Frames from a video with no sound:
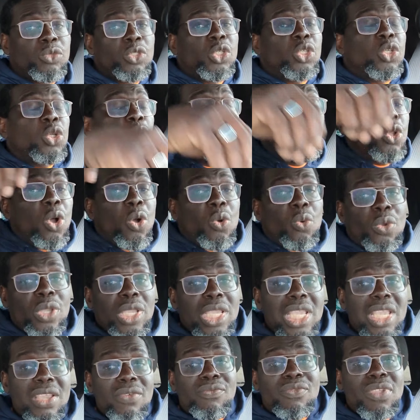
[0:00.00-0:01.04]
So now,
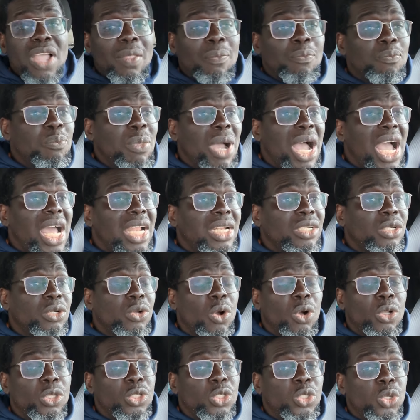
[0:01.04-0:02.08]
if that man
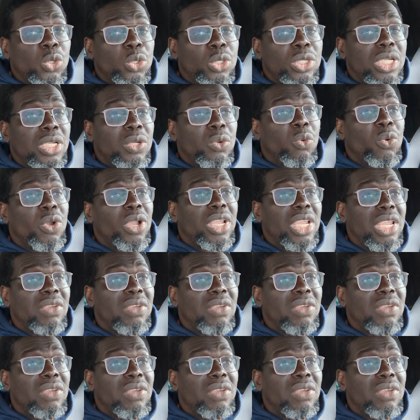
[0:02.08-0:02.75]
control you,